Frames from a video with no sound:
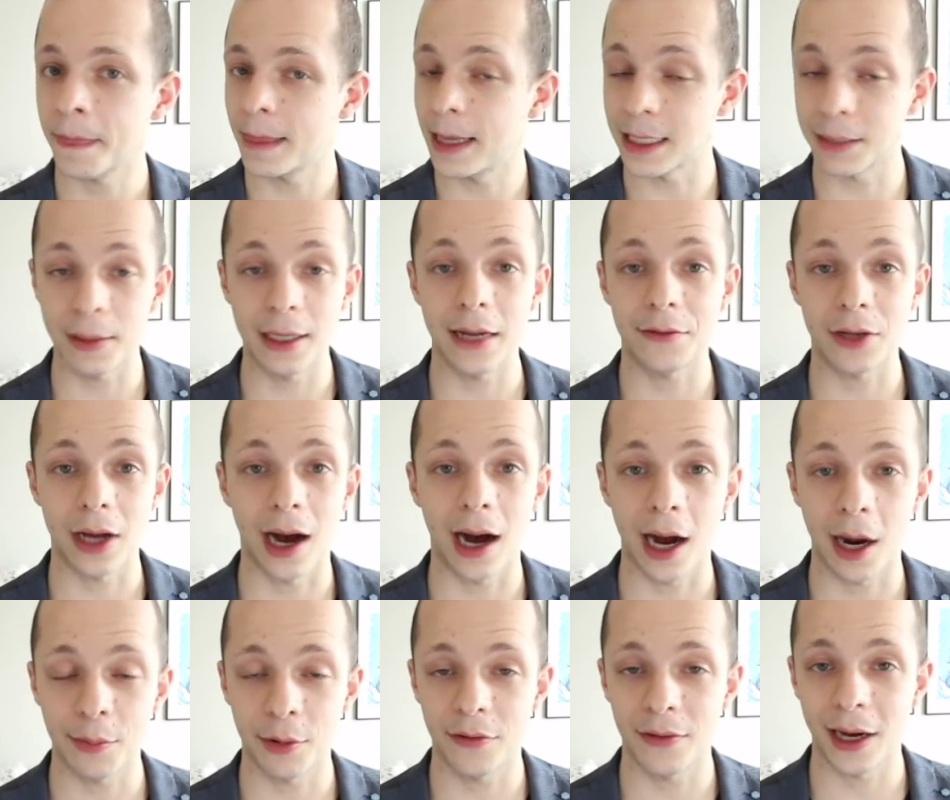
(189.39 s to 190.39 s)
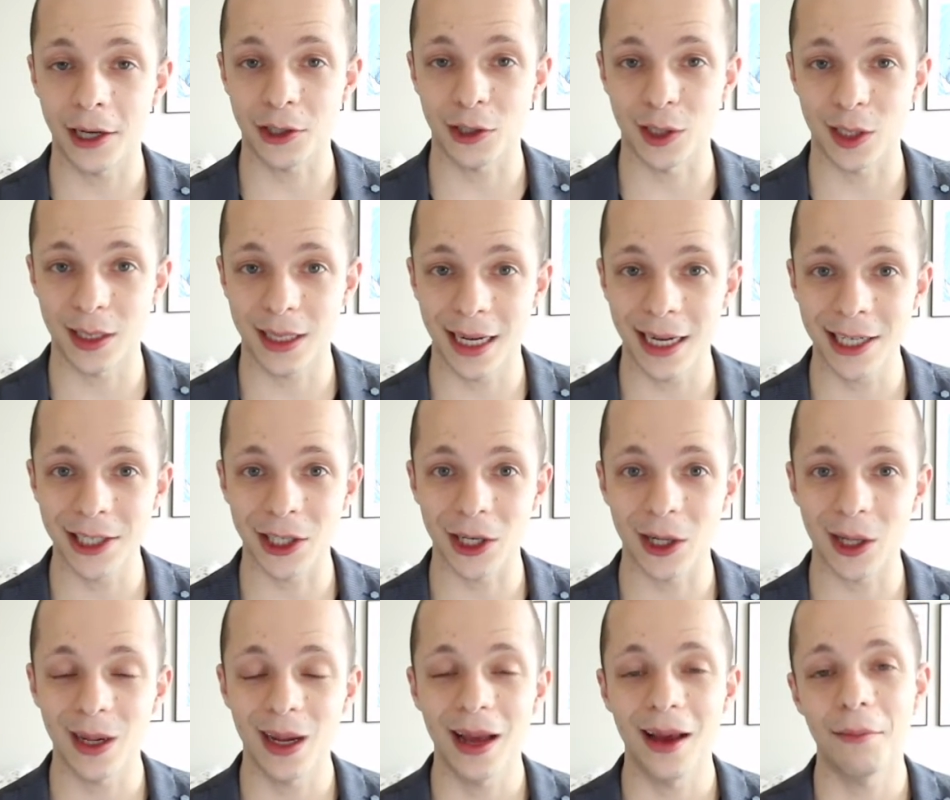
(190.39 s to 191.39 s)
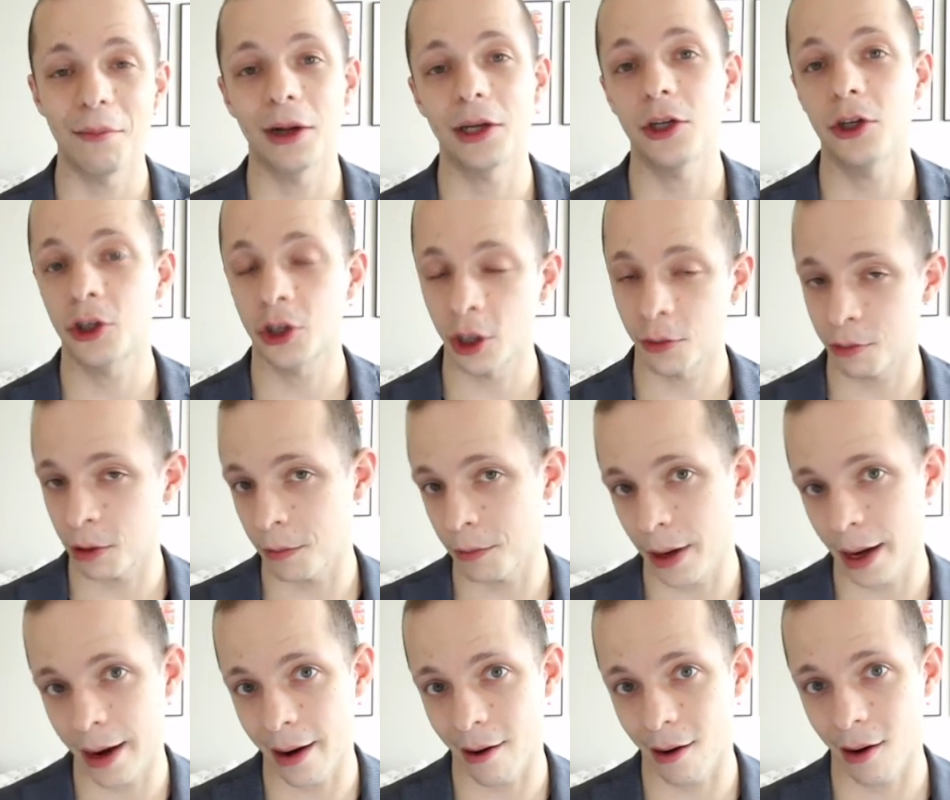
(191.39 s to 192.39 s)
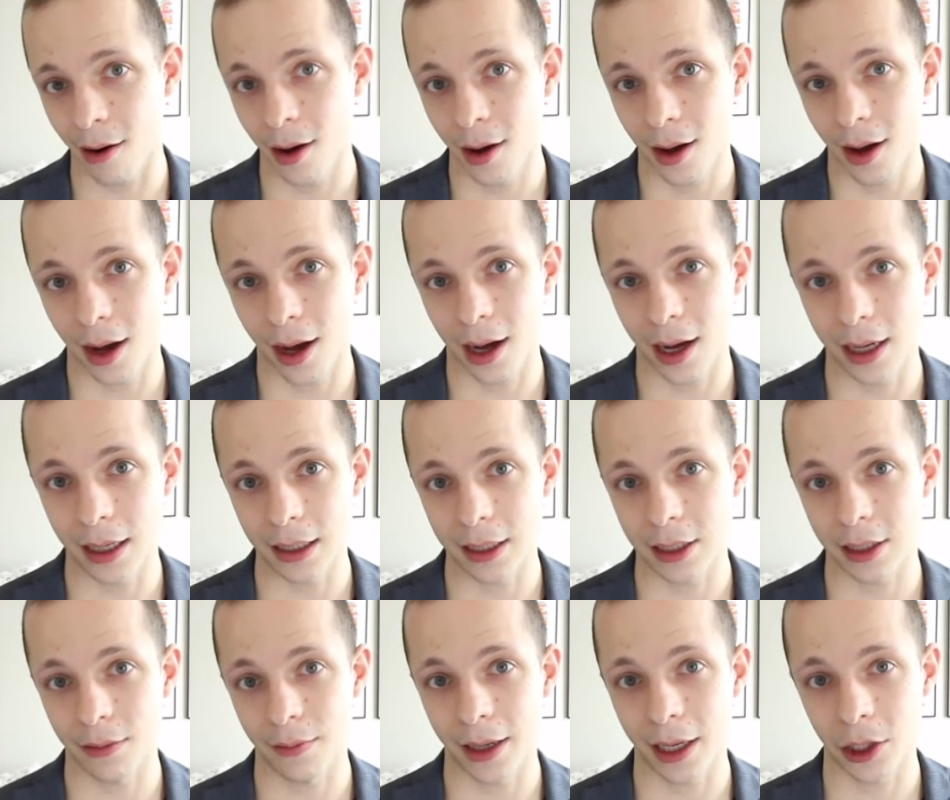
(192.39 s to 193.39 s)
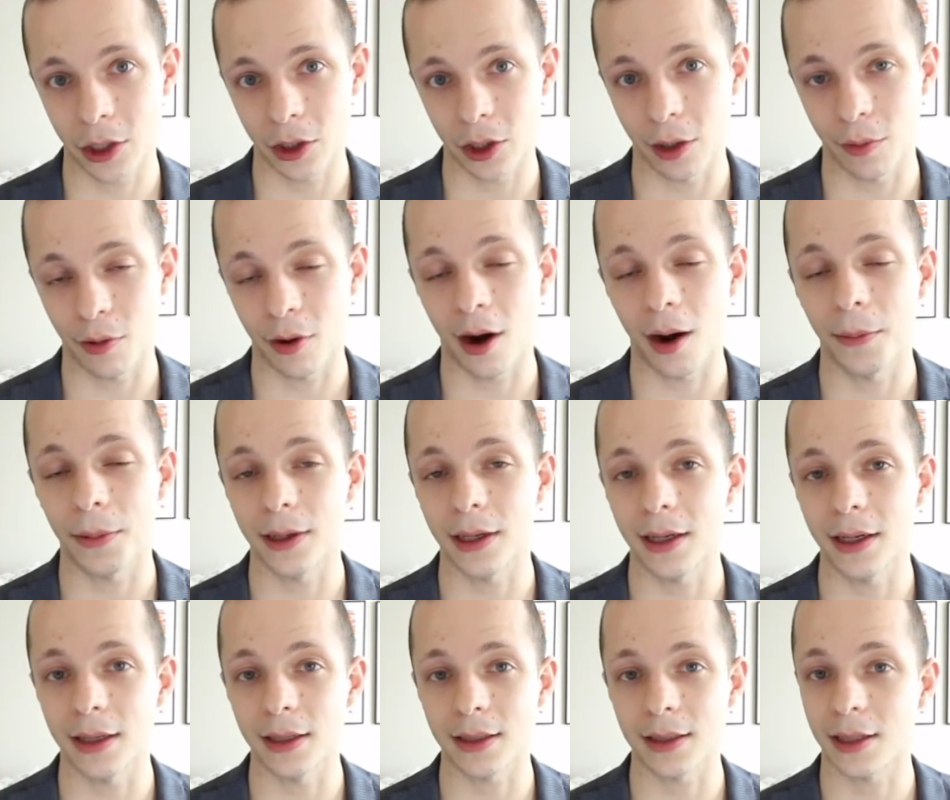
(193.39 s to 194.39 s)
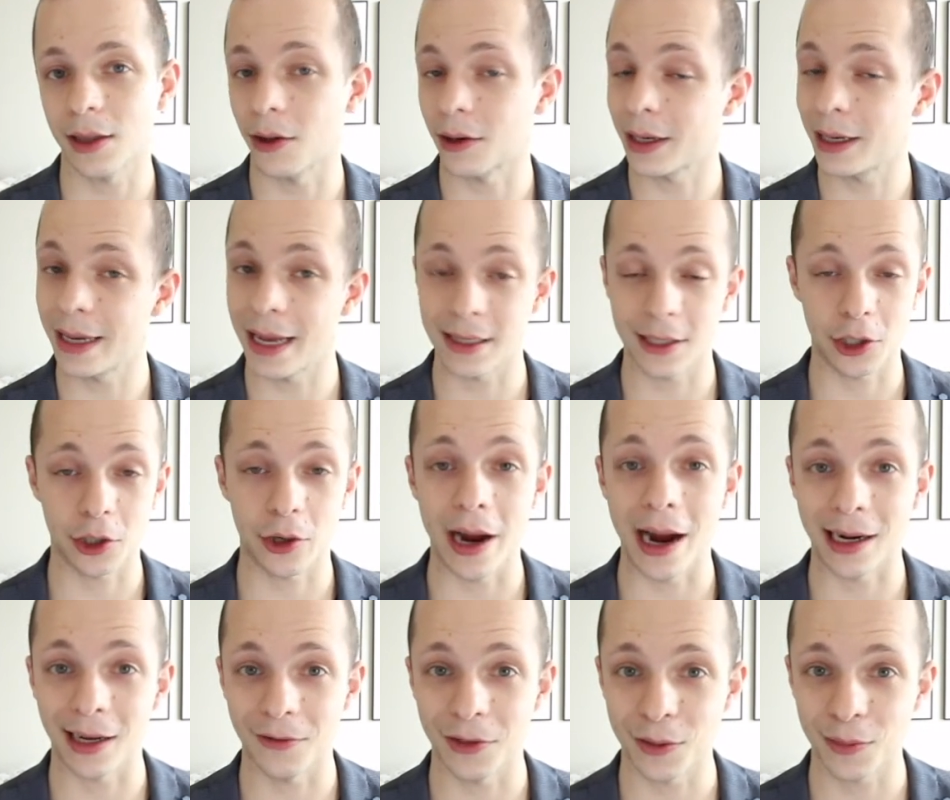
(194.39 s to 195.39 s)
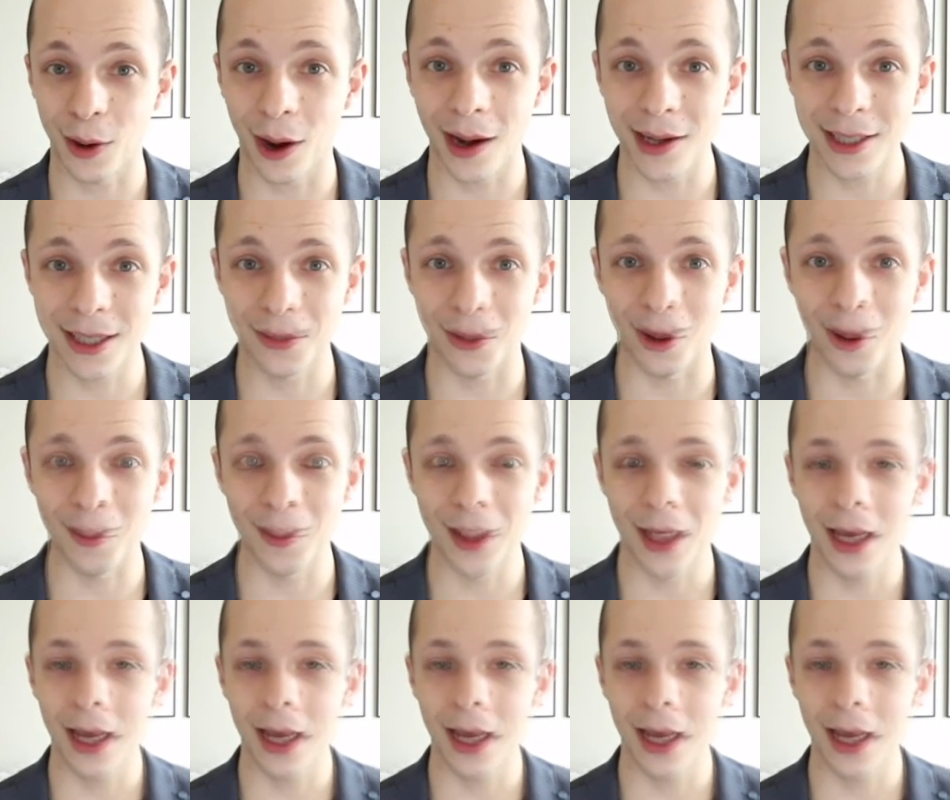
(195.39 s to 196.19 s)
Doesn't mean you have to hire a professional stager, but you should prepare to make sure your property is looking as attractive as possible.